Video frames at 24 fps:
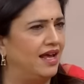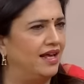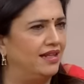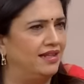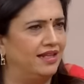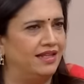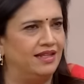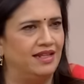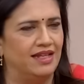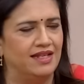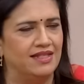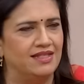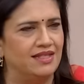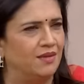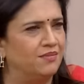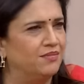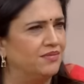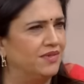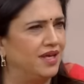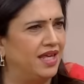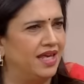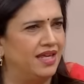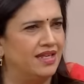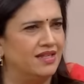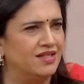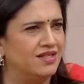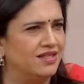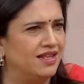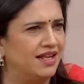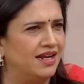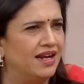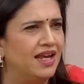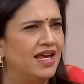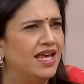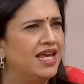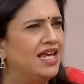I think there's some case
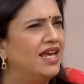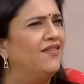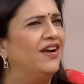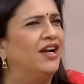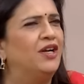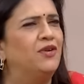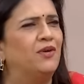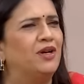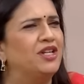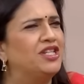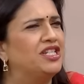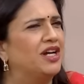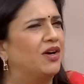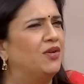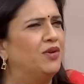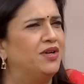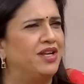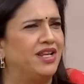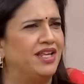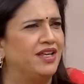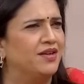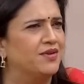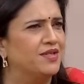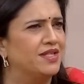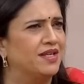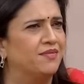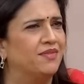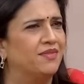that he went to a chowltry or something.